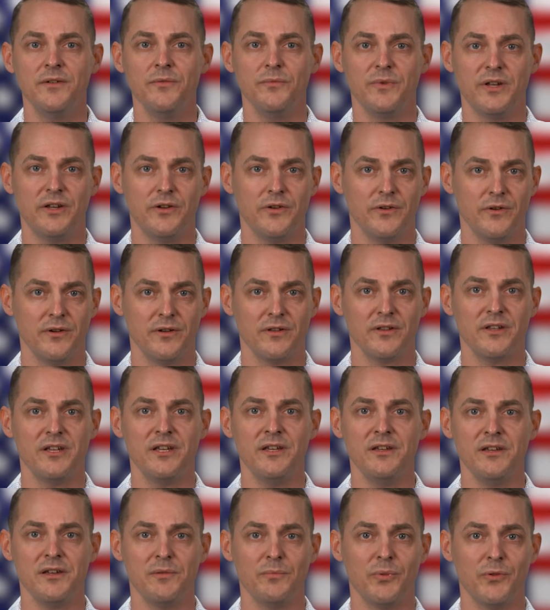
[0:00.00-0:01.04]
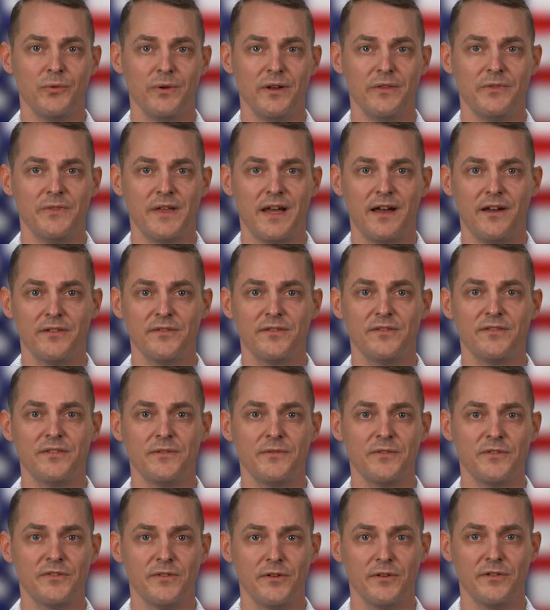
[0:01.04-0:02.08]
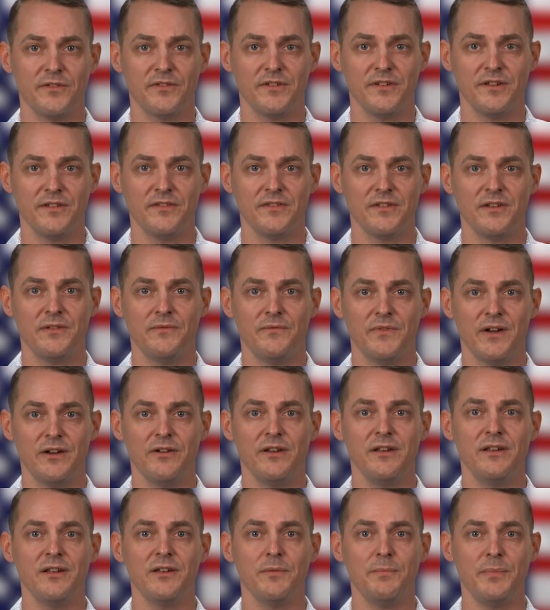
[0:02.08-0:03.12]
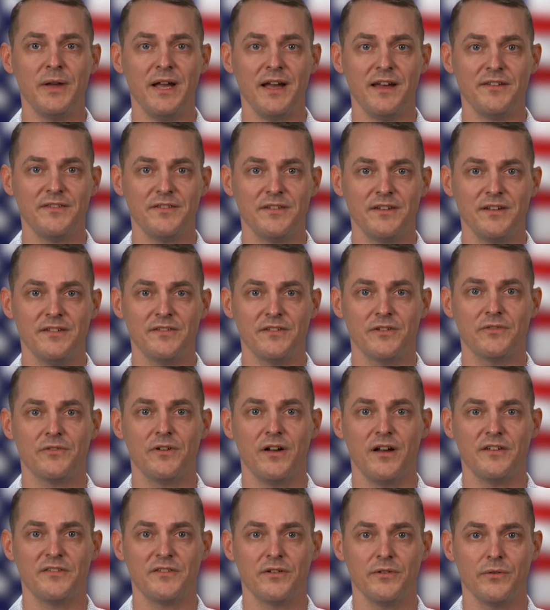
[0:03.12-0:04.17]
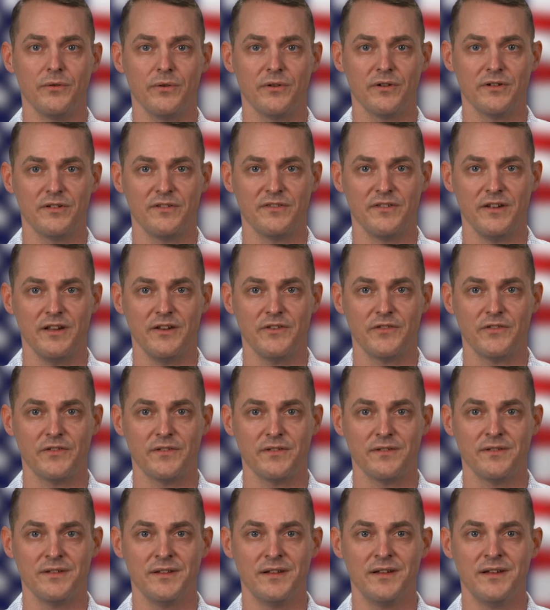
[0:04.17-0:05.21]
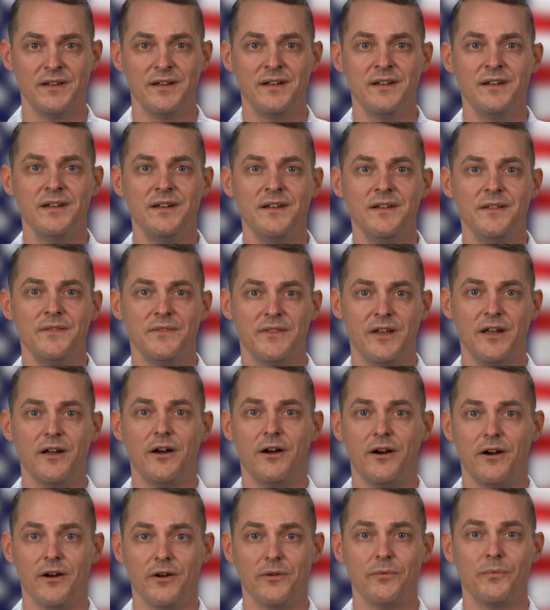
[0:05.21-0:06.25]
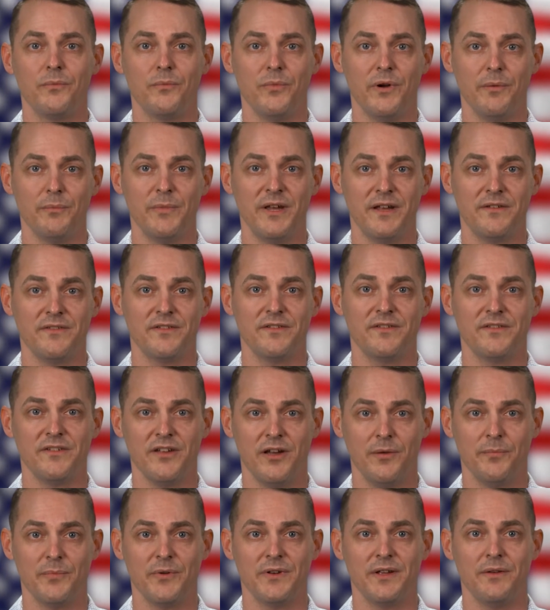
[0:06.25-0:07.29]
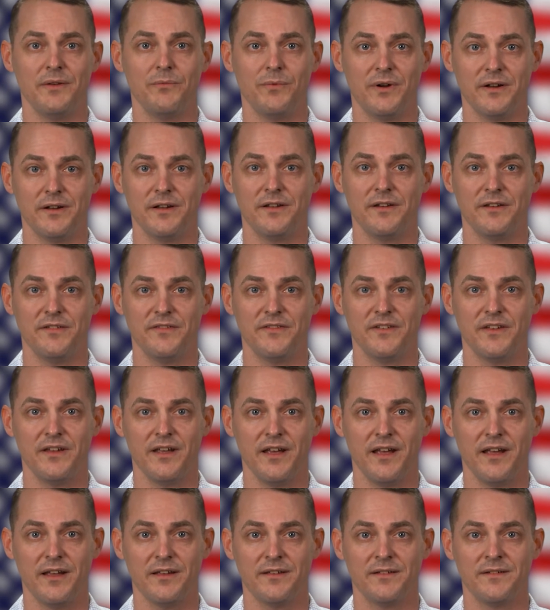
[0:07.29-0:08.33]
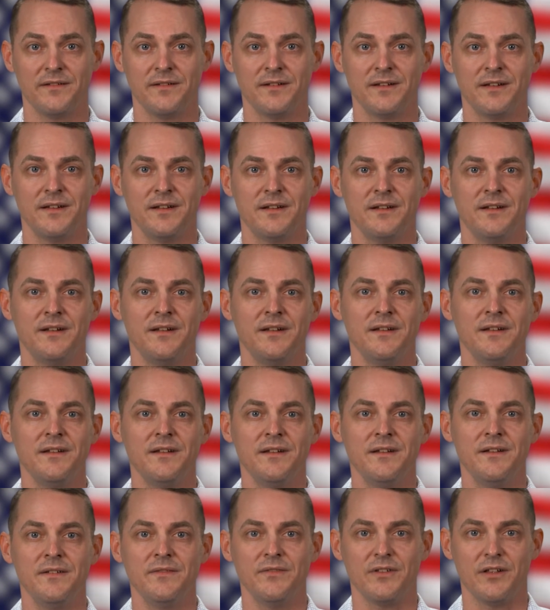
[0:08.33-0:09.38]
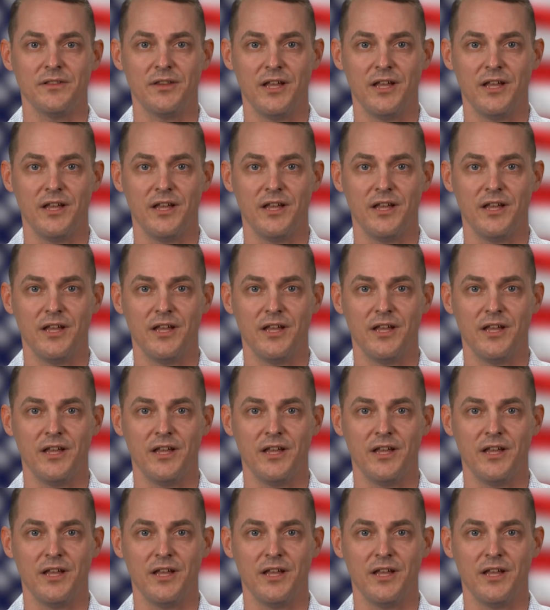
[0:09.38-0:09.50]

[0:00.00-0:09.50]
We currently employ thousands of associates in varying capacities across our organization. They are what makes this company what it is today. The